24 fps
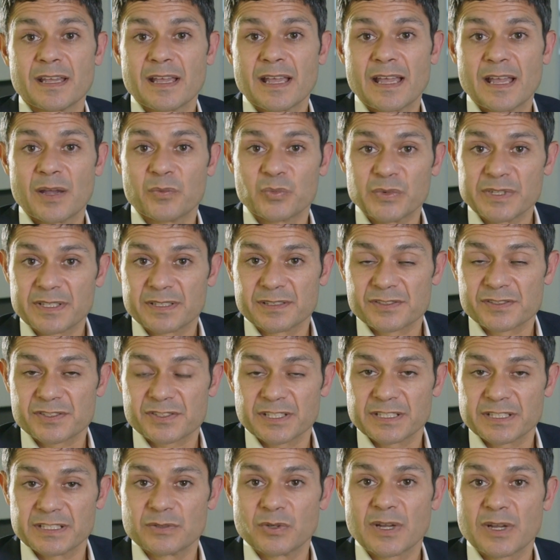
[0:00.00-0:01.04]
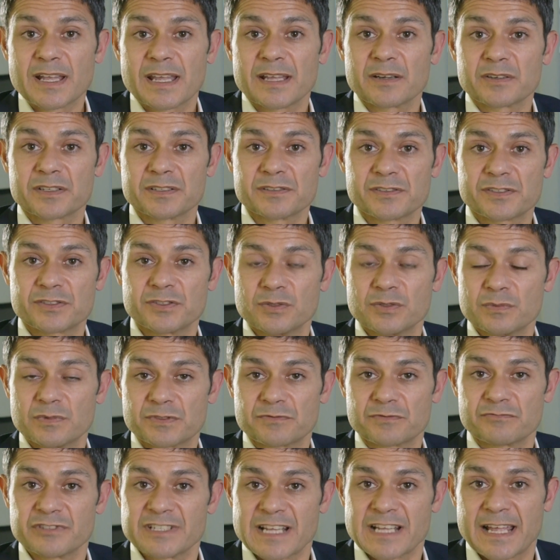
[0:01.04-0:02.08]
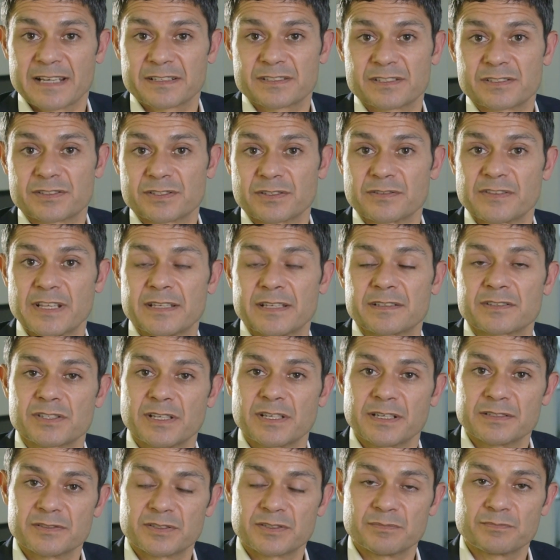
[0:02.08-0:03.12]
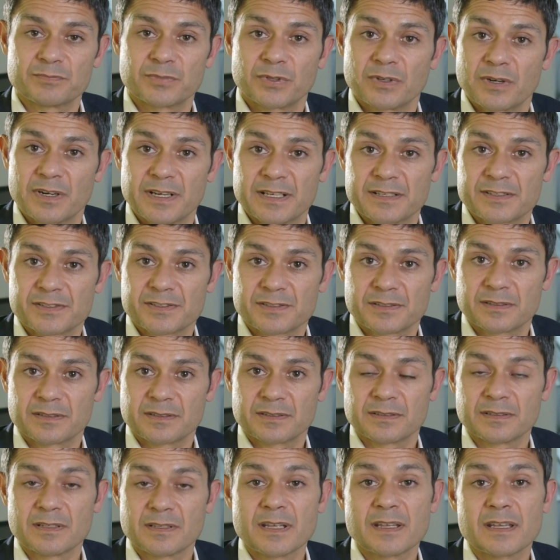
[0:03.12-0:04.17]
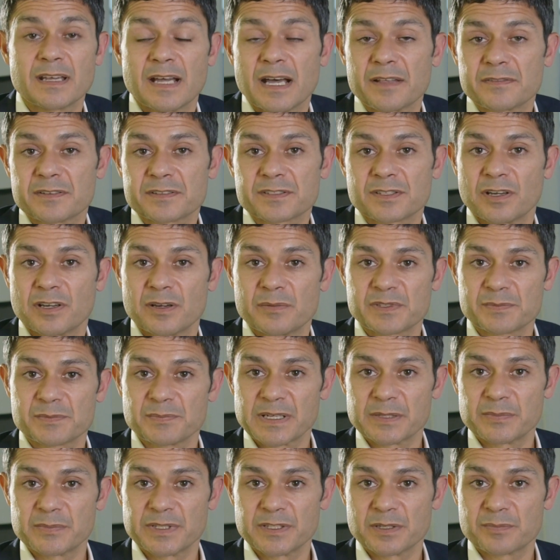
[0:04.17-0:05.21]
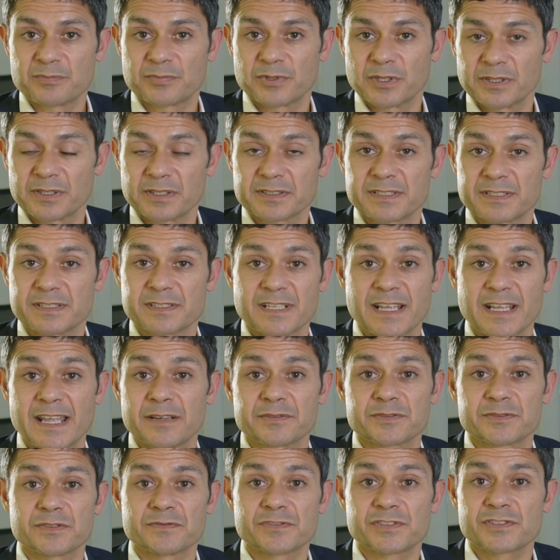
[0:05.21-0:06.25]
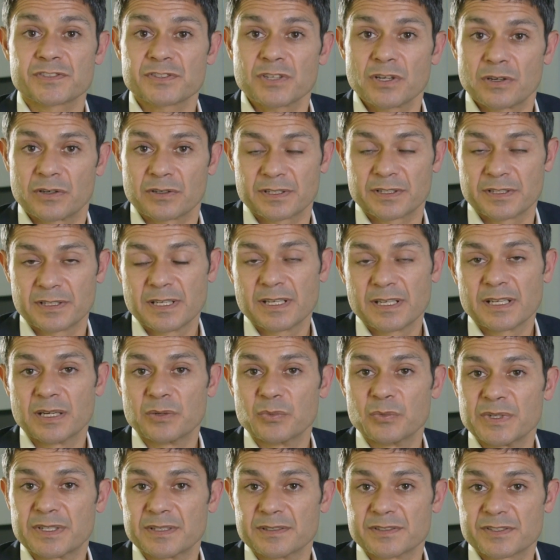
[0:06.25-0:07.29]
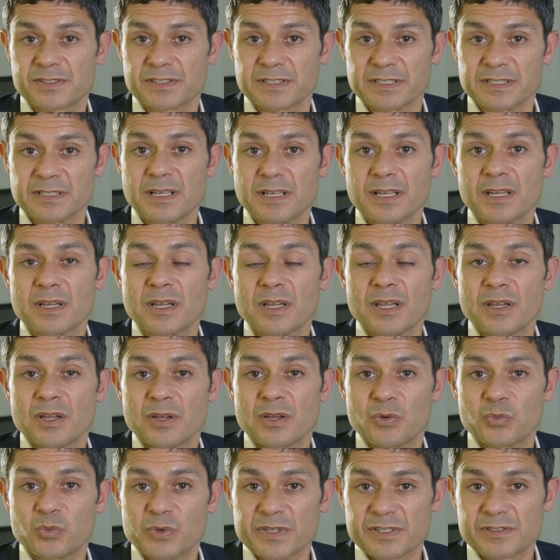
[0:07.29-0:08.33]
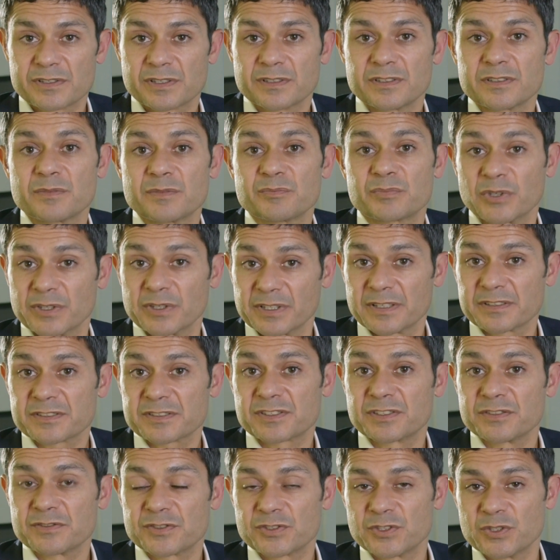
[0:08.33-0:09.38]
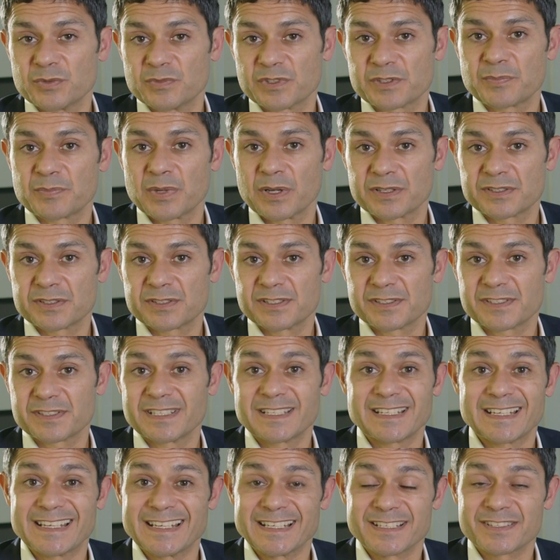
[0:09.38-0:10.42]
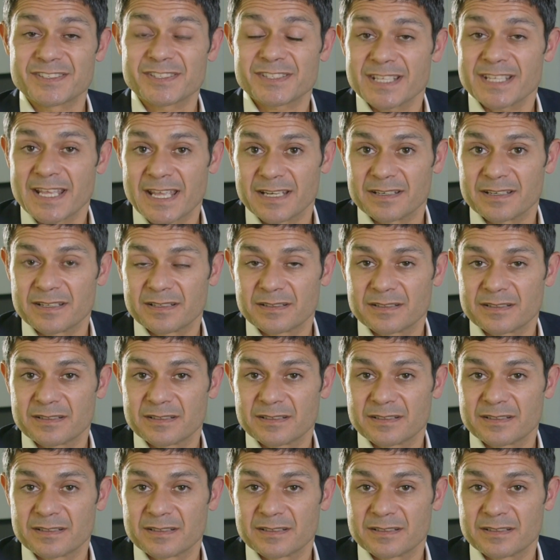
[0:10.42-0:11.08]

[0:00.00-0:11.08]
and we can see how consumers react to that change in price. Other times, maybe a product is out of stock, and we can see which products consumers purchase instead.